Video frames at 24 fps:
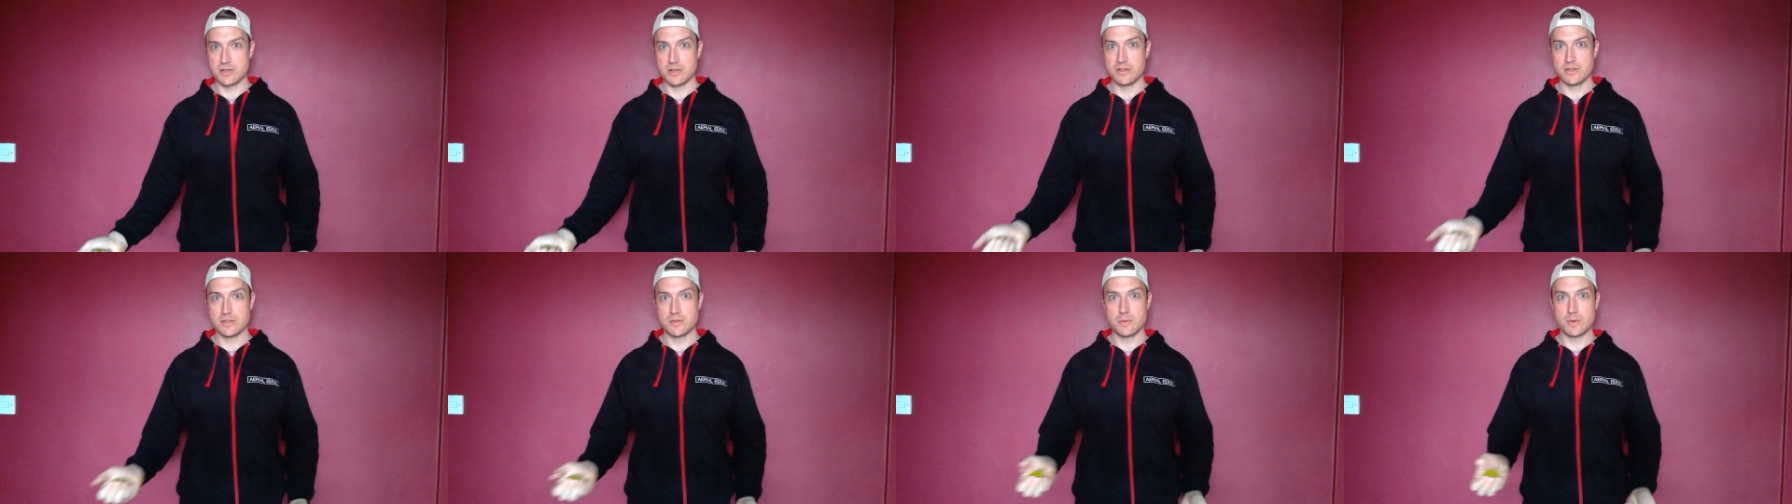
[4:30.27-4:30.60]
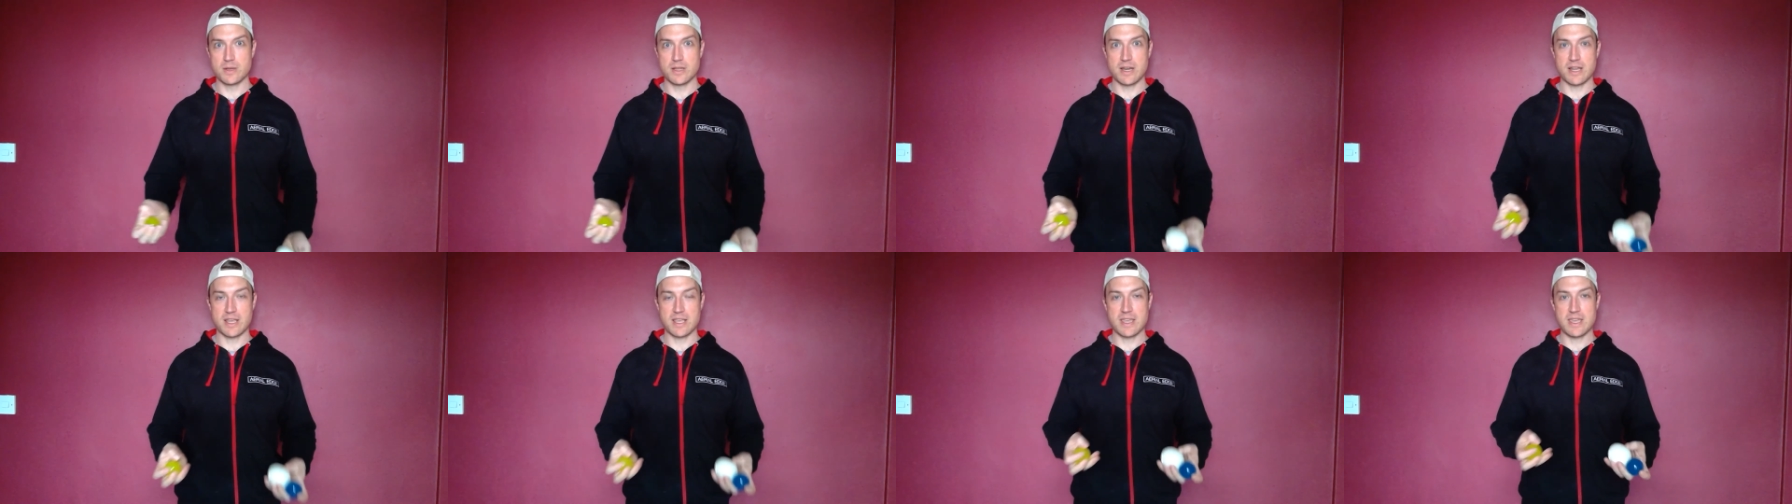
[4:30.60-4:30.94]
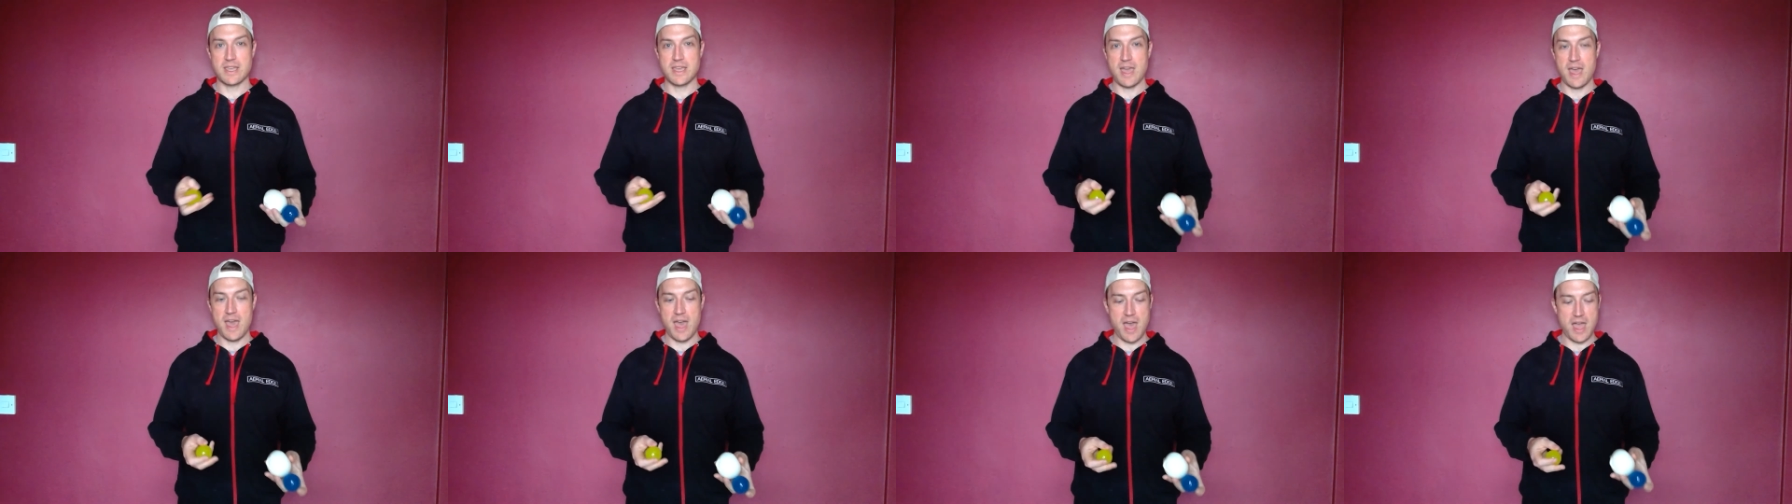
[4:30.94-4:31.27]
So we're going to
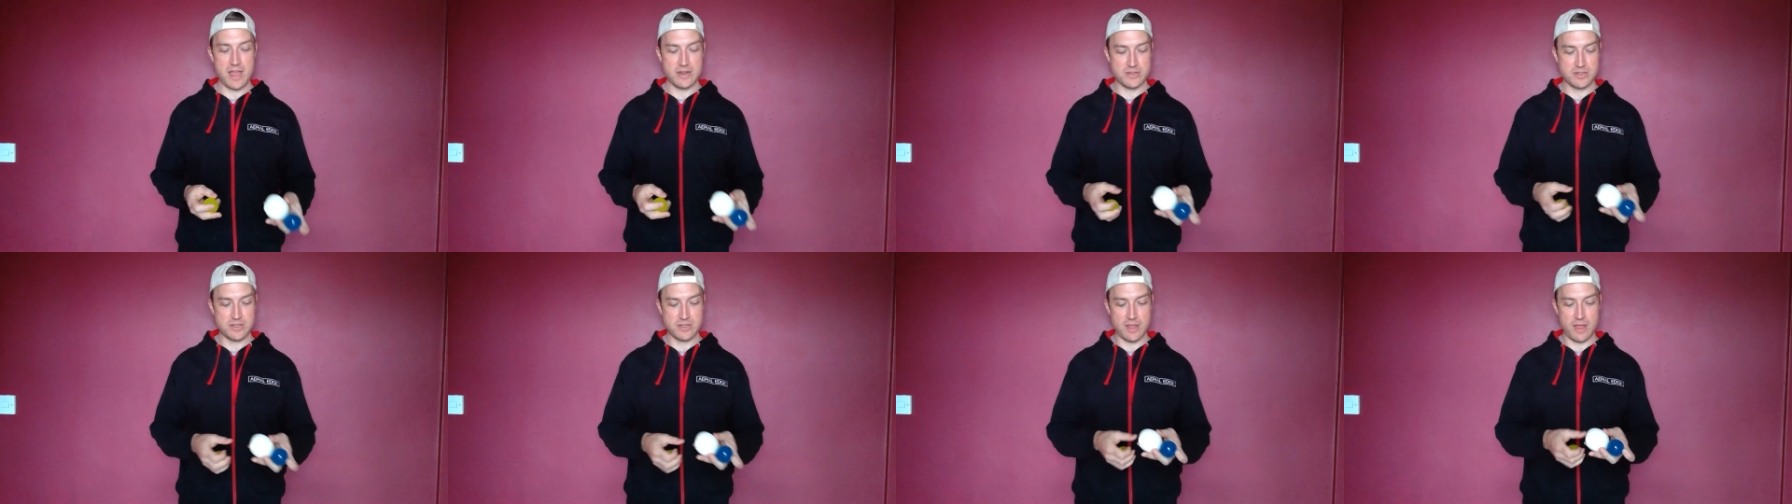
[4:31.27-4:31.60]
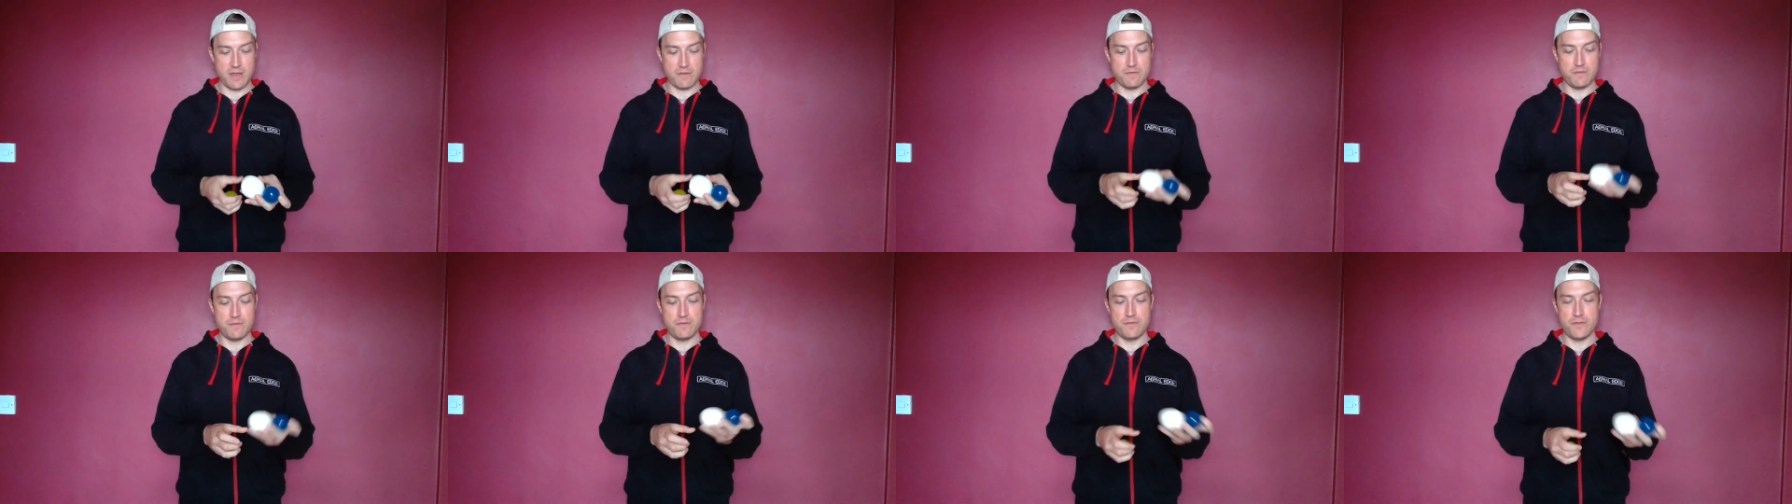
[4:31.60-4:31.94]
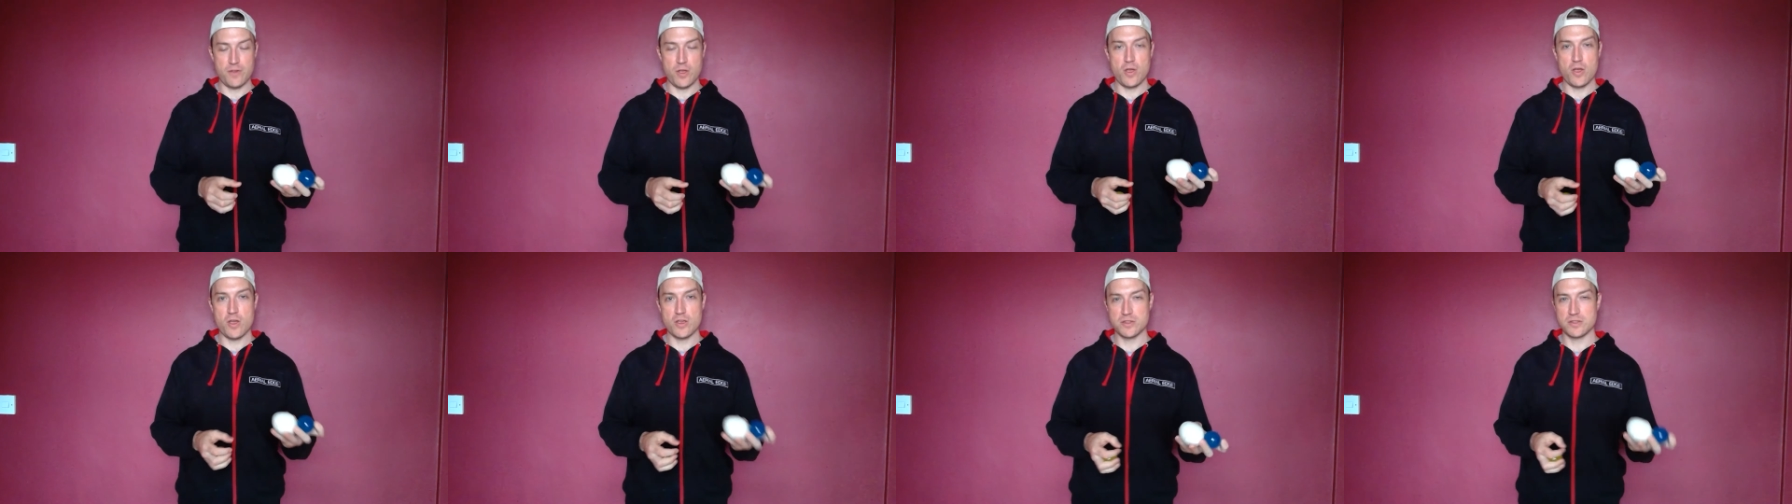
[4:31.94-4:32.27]
catch that
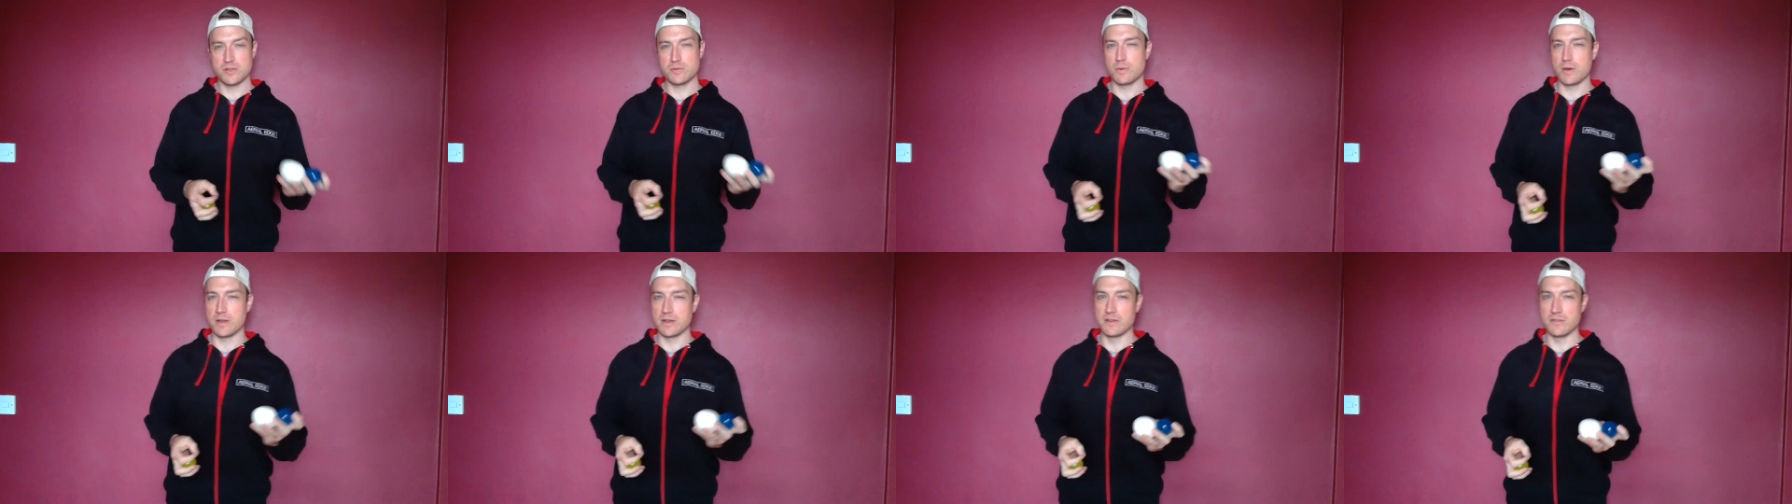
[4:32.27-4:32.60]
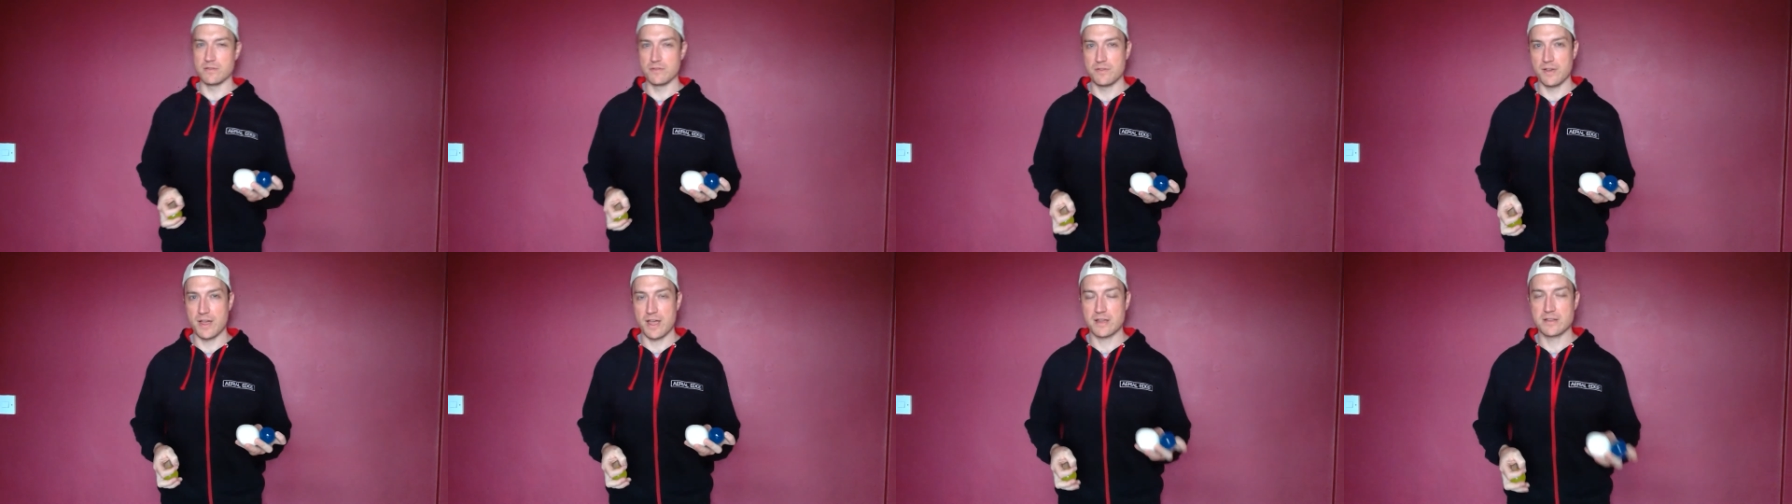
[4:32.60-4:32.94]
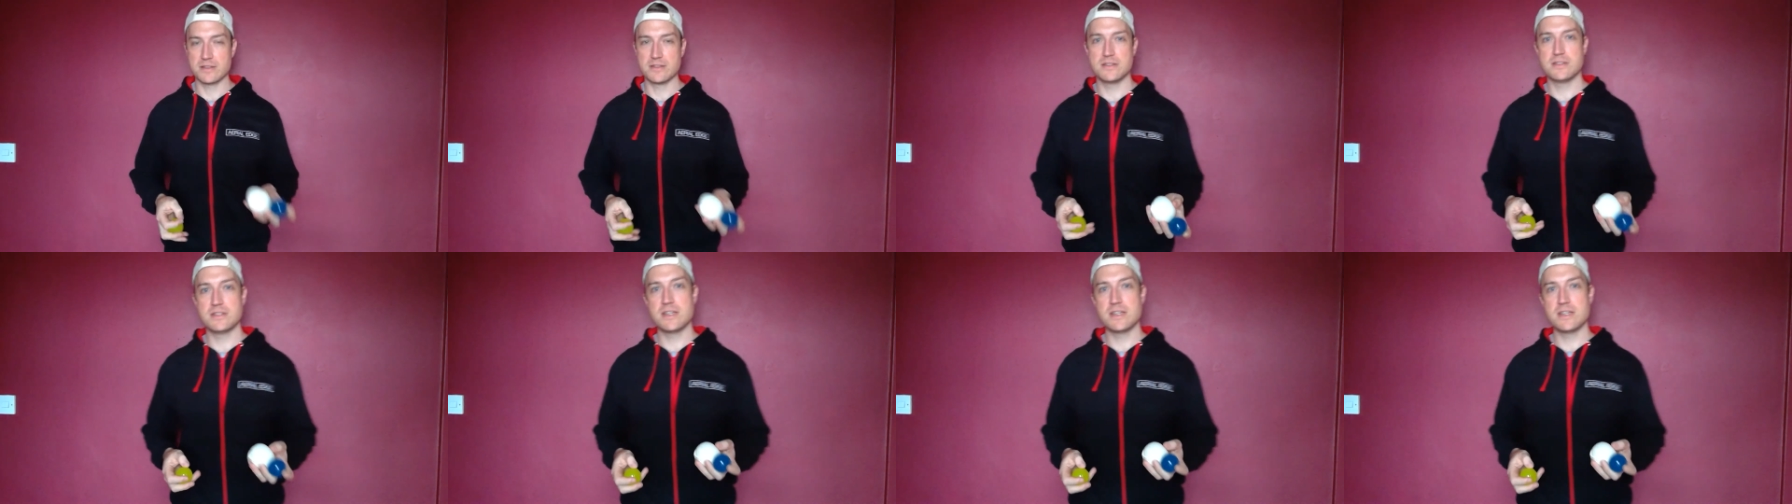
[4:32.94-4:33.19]
first one, in fact.